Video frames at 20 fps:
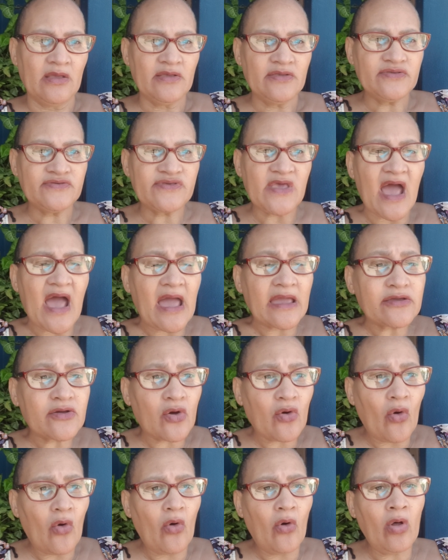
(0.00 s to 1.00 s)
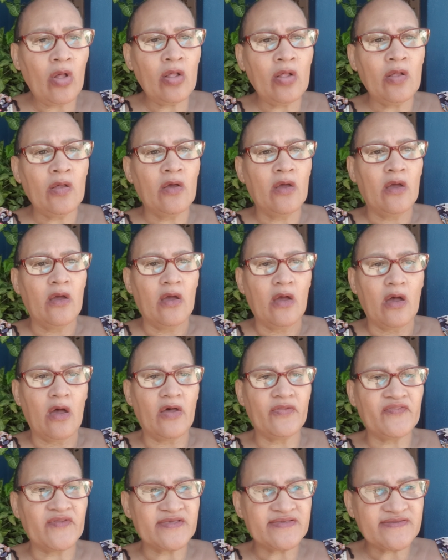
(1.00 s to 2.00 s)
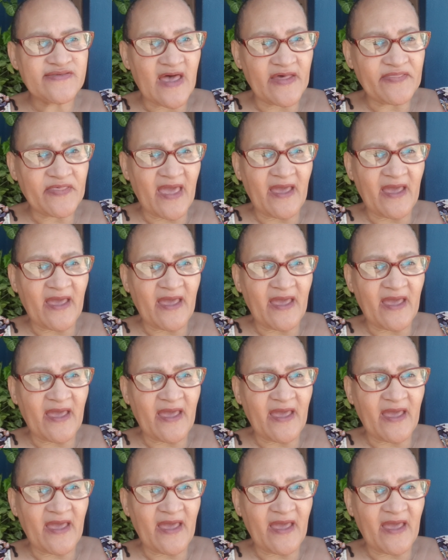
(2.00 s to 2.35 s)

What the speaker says: So I call on the South